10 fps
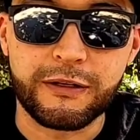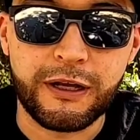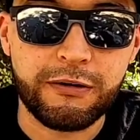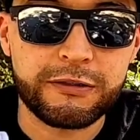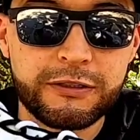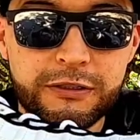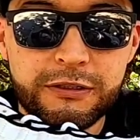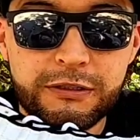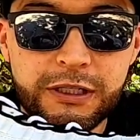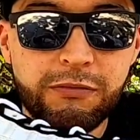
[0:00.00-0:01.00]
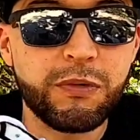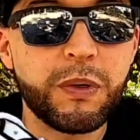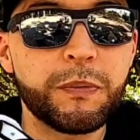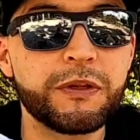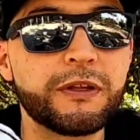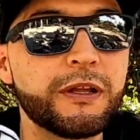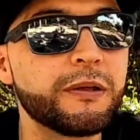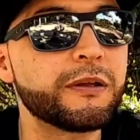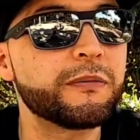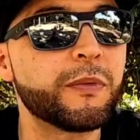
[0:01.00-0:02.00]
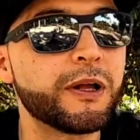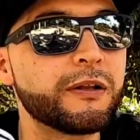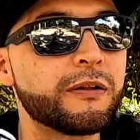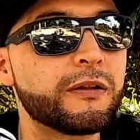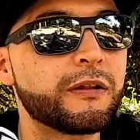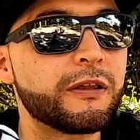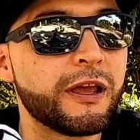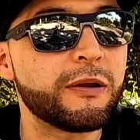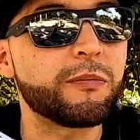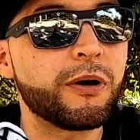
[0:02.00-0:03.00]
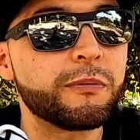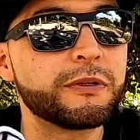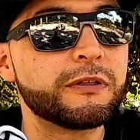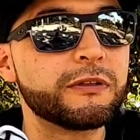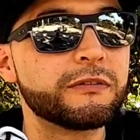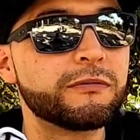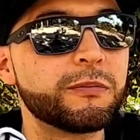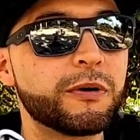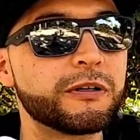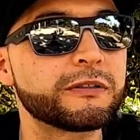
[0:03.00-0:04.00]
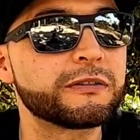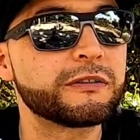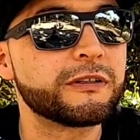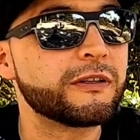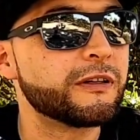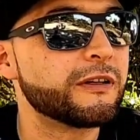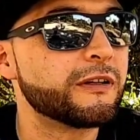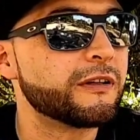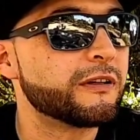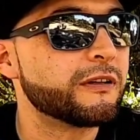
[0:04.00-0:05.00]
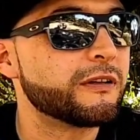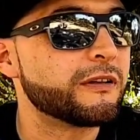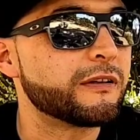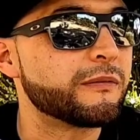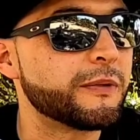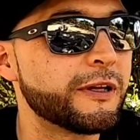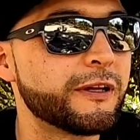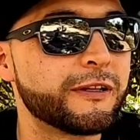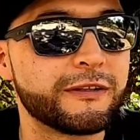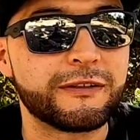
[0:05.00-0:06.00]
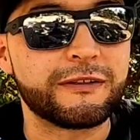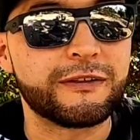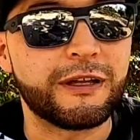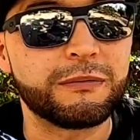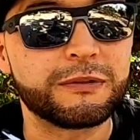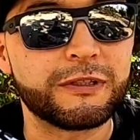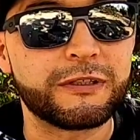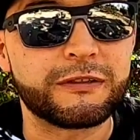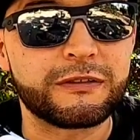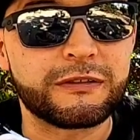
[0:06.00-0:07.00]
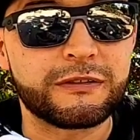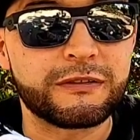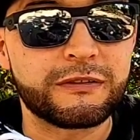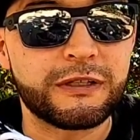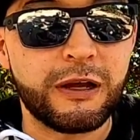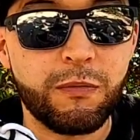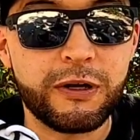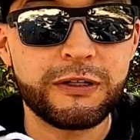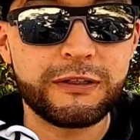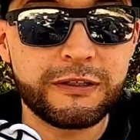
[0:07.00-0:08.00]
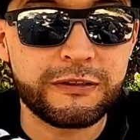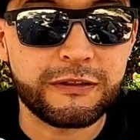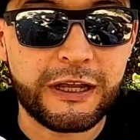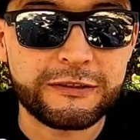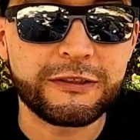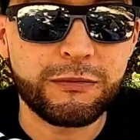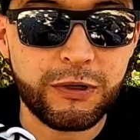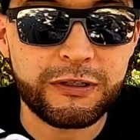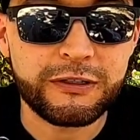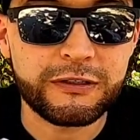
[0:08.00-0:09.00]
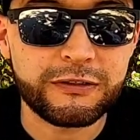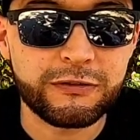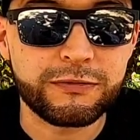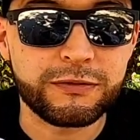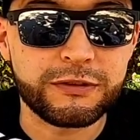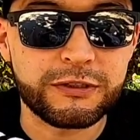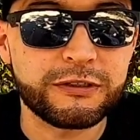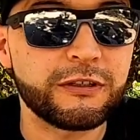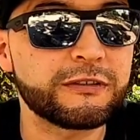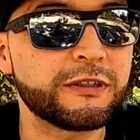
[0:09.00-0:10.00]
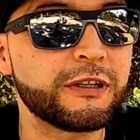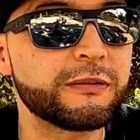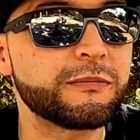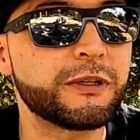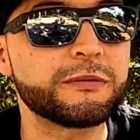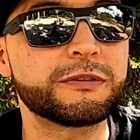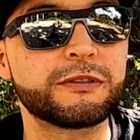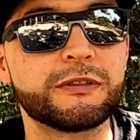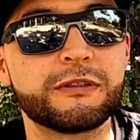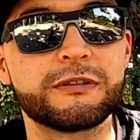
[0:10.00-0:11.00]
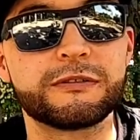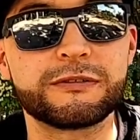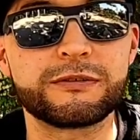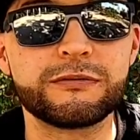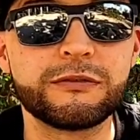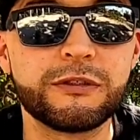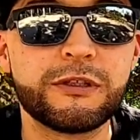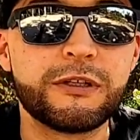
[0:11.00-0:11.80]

I can remember the day my dad bought me these oh, Reeboks. Man, I was like, I wanted these, actually wanted these shoes for such a long time when I was uh, in school.